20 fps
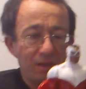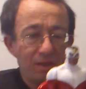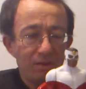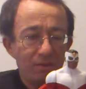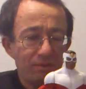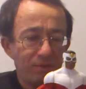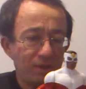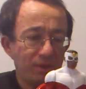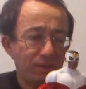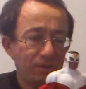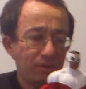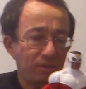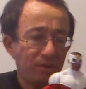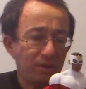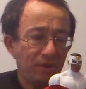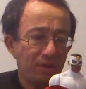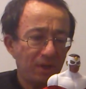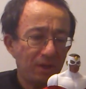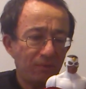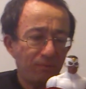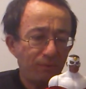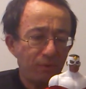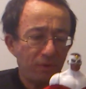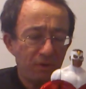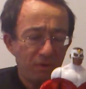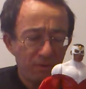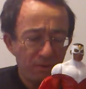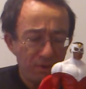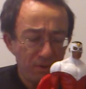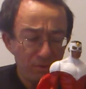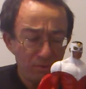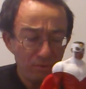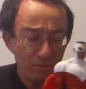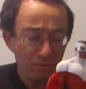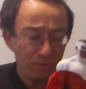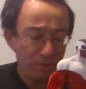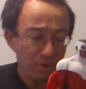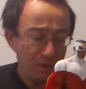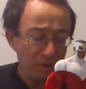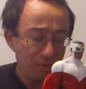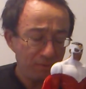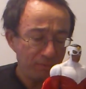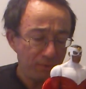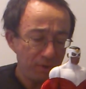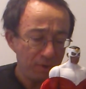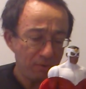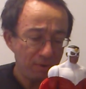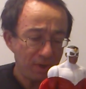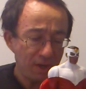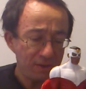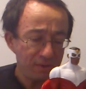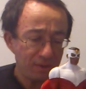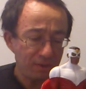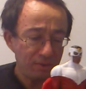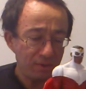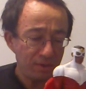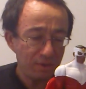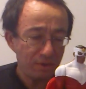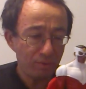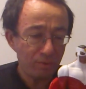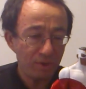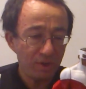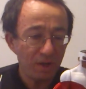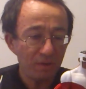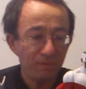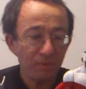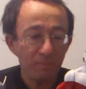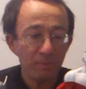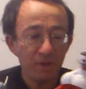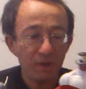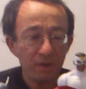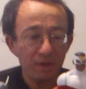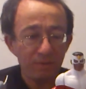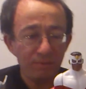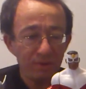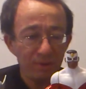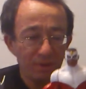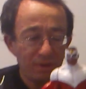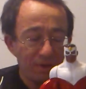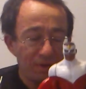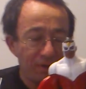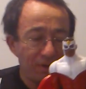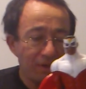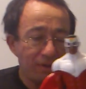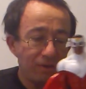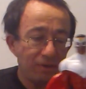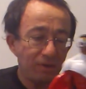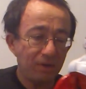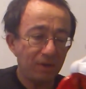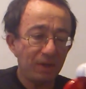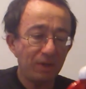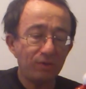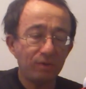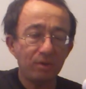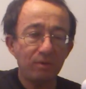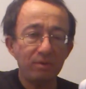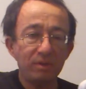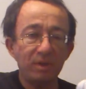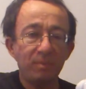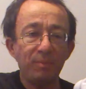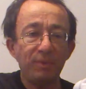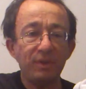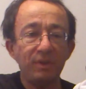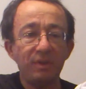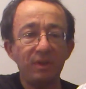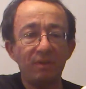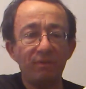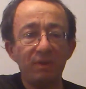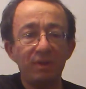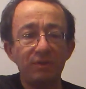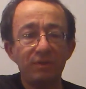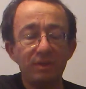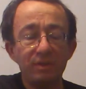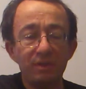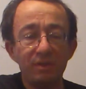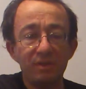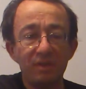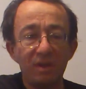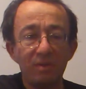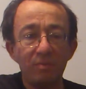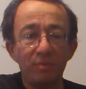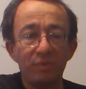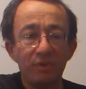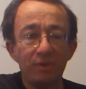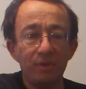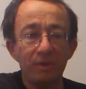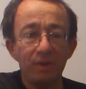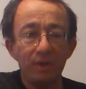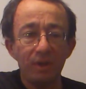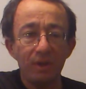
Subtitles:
Just so that for you guys out there who are not familiar with the character, he shows up in the Avengers Assemble,